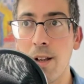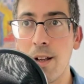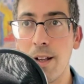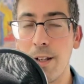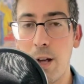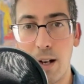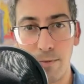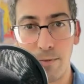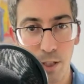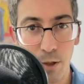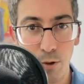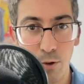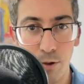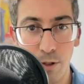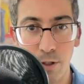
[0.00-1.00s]
You have
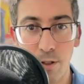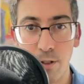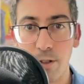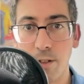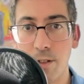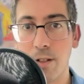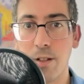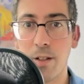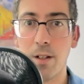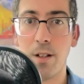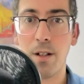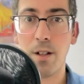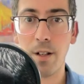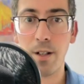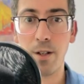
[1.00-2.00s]
Zeus,
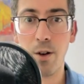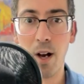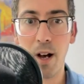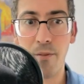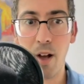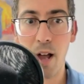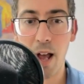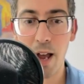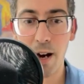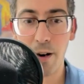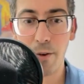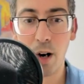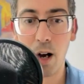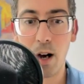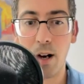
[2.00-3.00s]
you have
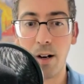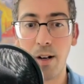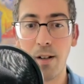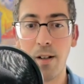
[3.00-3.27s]
Hera,